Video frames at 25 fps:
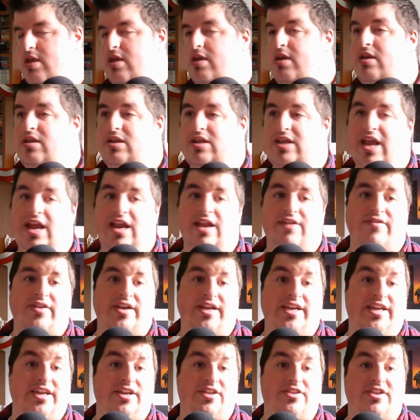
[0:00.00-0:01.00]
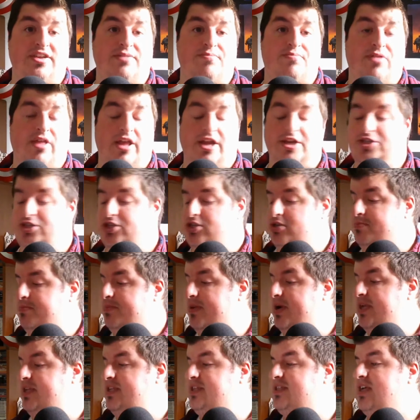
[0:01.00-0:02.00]
kind of a guilty pleasure,
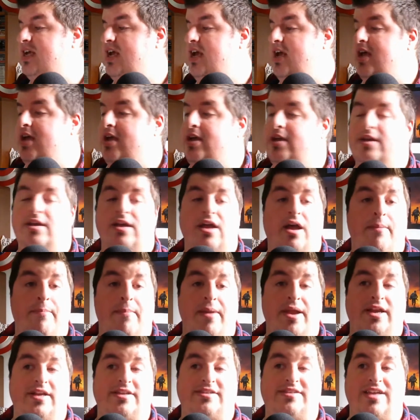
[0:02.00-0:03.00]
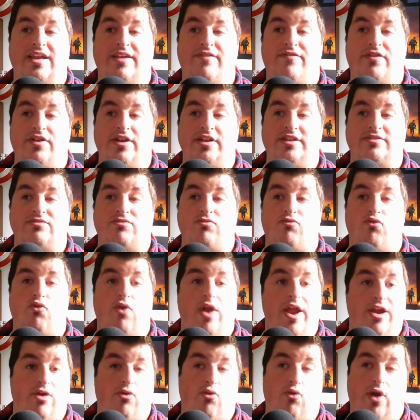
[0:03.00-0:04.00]
but Amanda Seyfried's
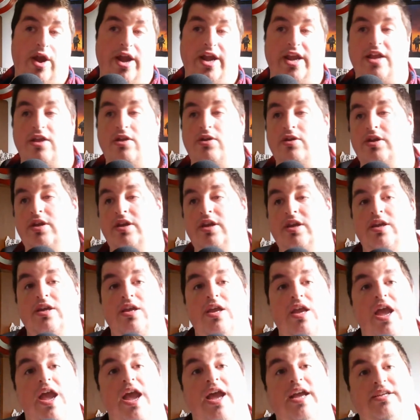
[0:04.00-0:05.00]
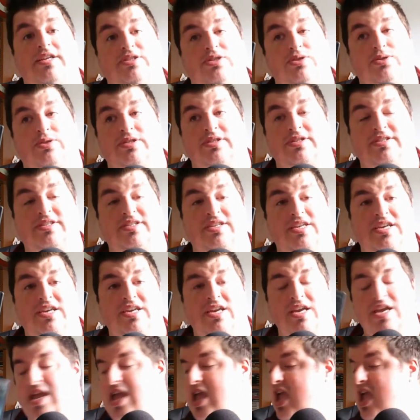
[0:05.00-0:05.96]
Red Riding Hood, as you can see.